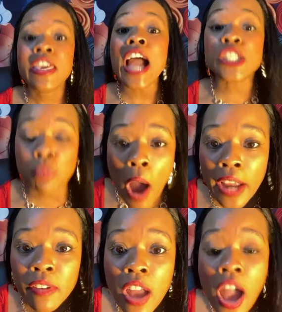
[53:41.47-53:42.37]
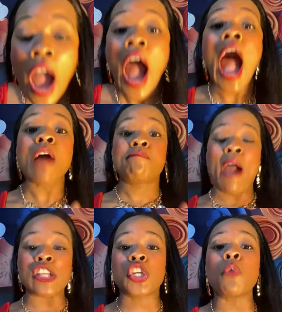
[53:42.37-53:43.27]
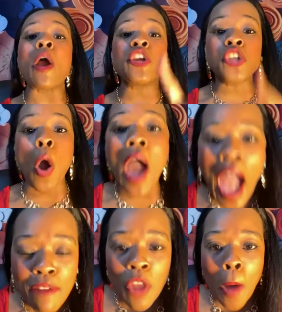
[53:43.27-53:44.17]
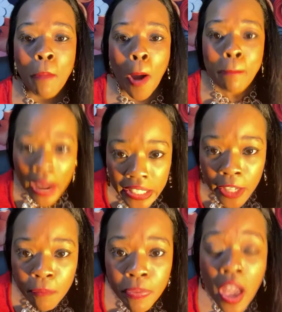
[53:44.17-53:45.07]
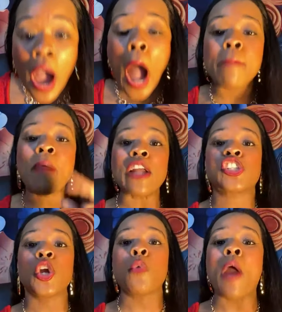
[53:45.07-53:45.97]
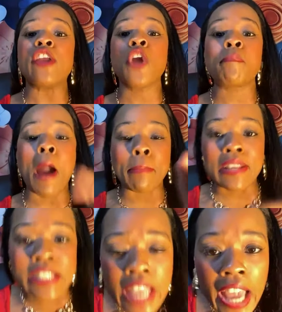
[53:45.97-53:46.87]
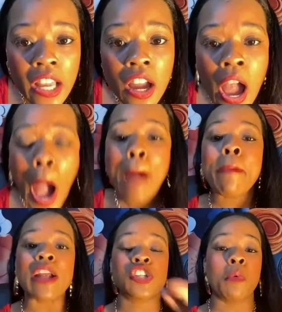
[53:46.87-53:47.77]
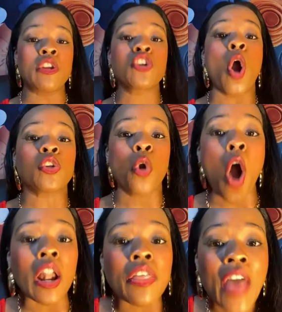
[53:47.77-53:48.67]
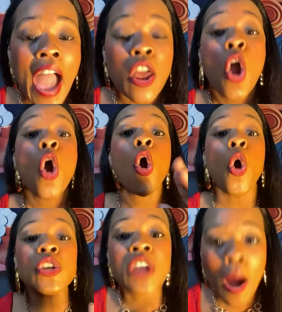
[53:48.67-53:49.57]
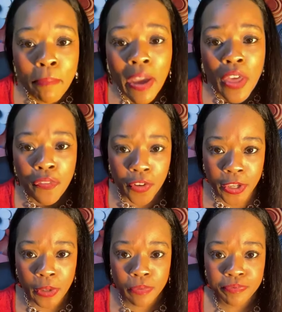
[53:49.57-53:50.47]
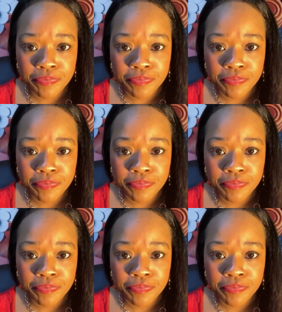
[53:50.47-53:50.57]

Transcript: Guess what? I bet you when you don't have no more money, I bet you when you're probably sick, I bet you when you go through all of that, who's gonna be there for you?